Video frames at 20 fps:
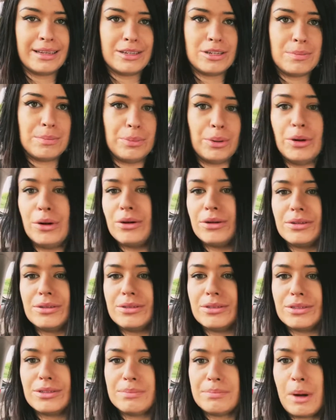put
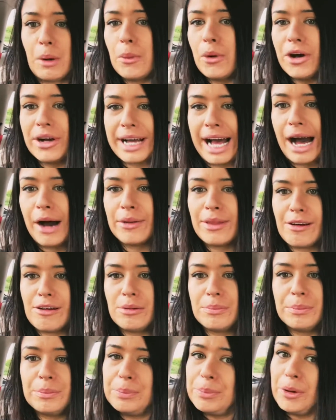my work out there
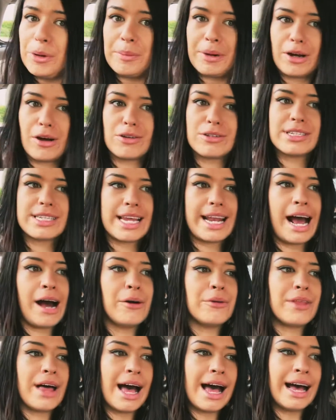and put my content
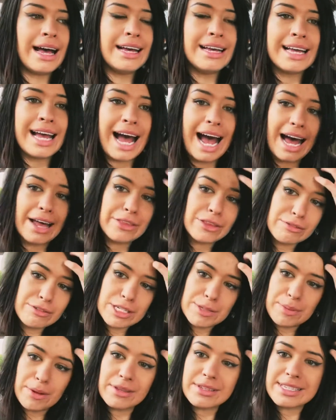out there and the
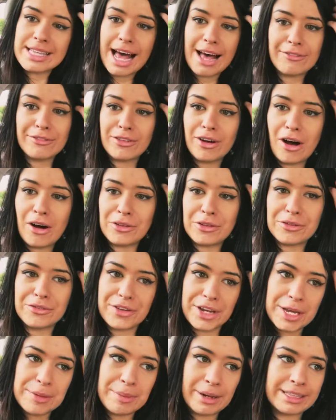response that I've got and the
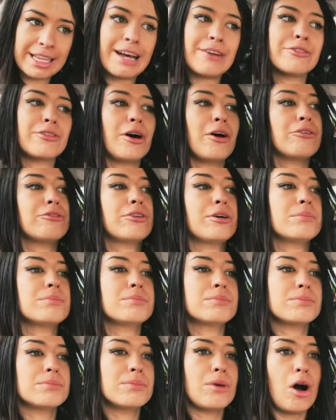feedback that I've got
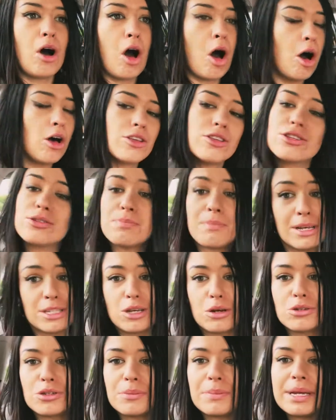from all my
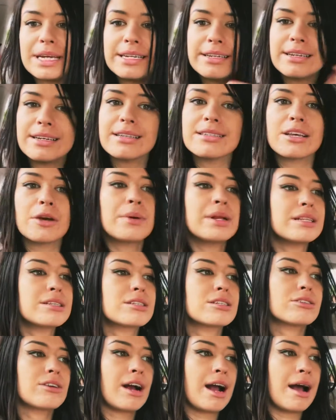social media so
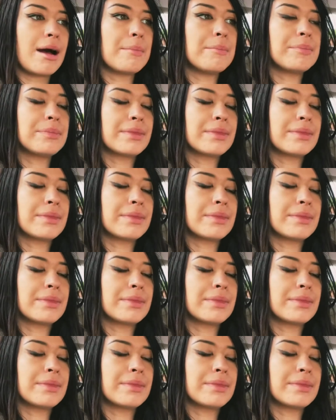Instagram